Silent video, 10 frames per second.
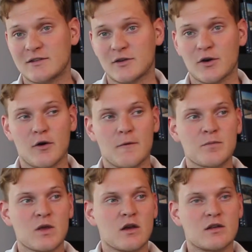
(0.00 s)

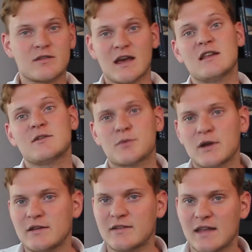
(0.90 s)
so the site is
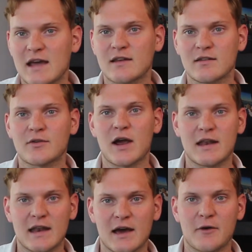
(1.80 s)
pretty stagnant
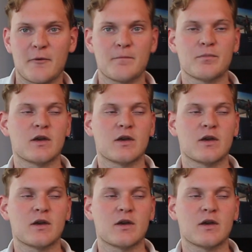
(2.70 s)
right now.